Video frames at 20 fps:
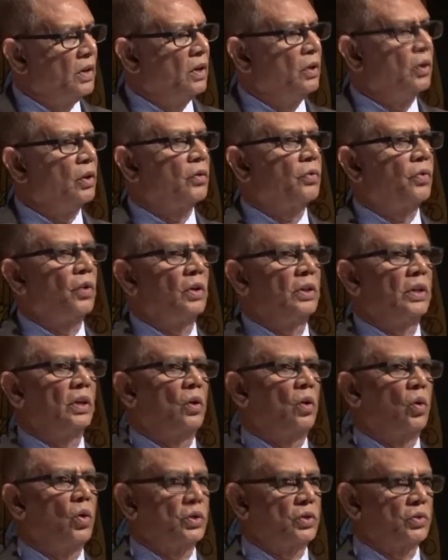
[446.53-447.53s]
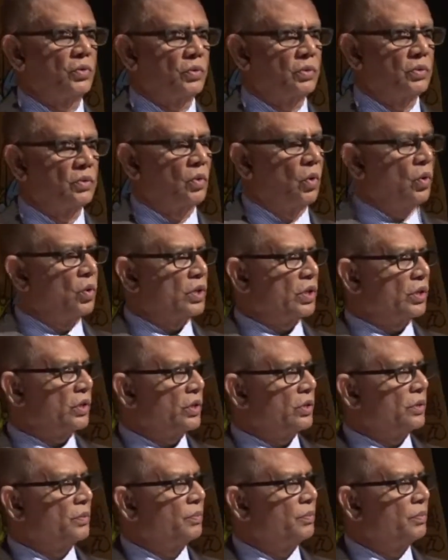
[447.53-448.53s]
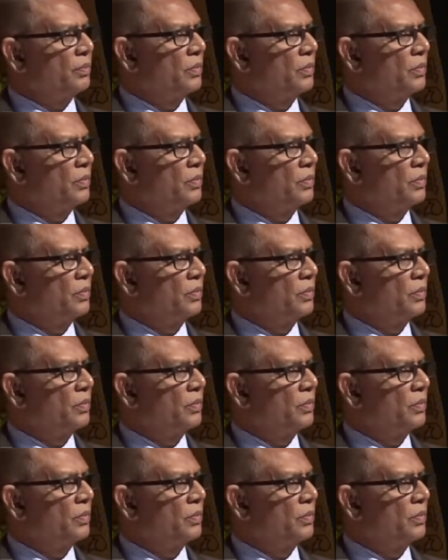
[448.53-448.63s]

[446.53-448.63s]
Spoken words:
look for the courses,